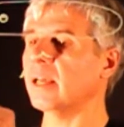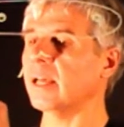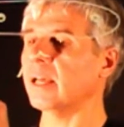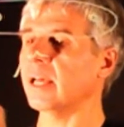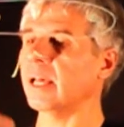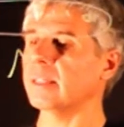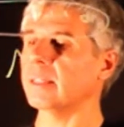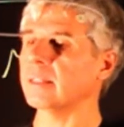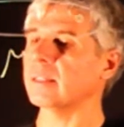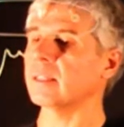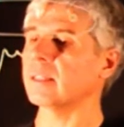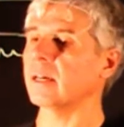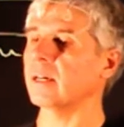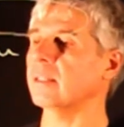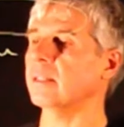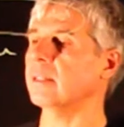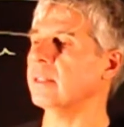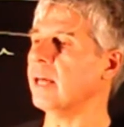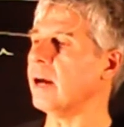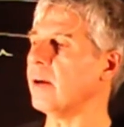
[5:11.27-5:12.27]
And
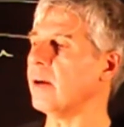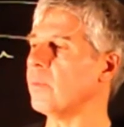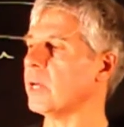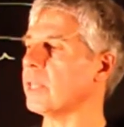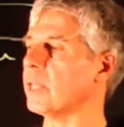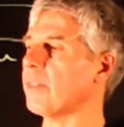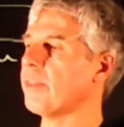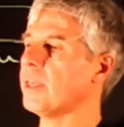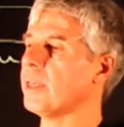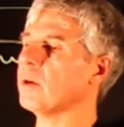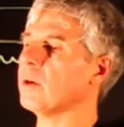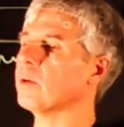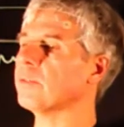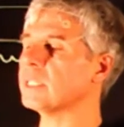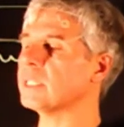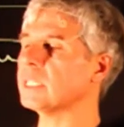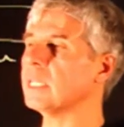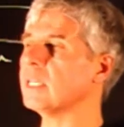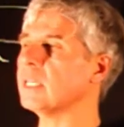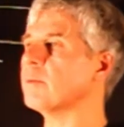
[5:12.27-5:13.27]
now we can think of
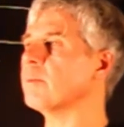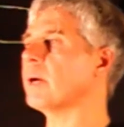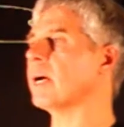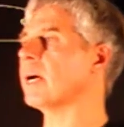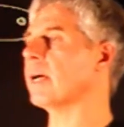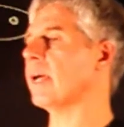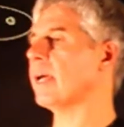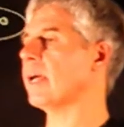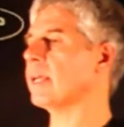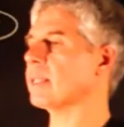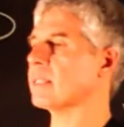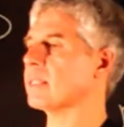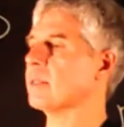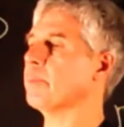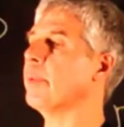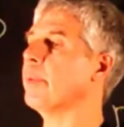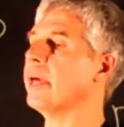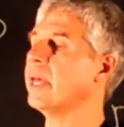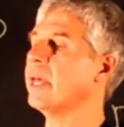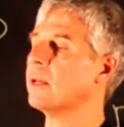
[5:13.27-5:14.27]
sigma as a
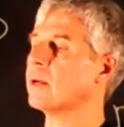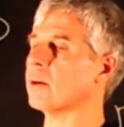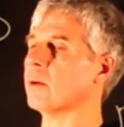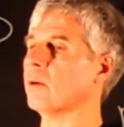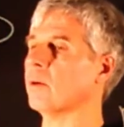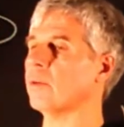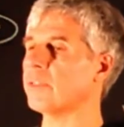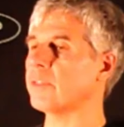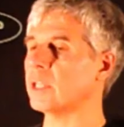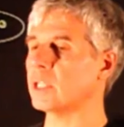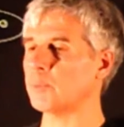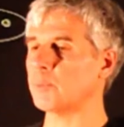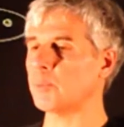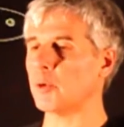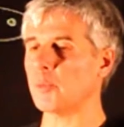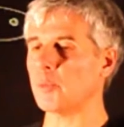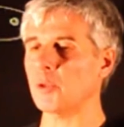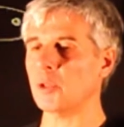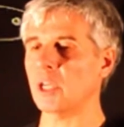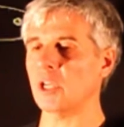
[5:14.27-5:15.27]
pair of these
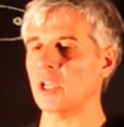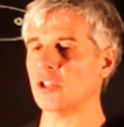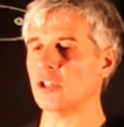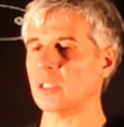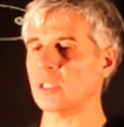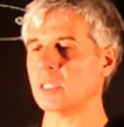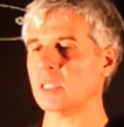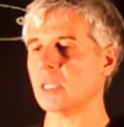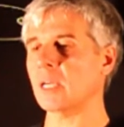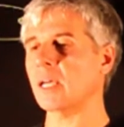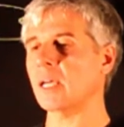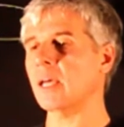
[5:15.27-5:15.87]
permutations.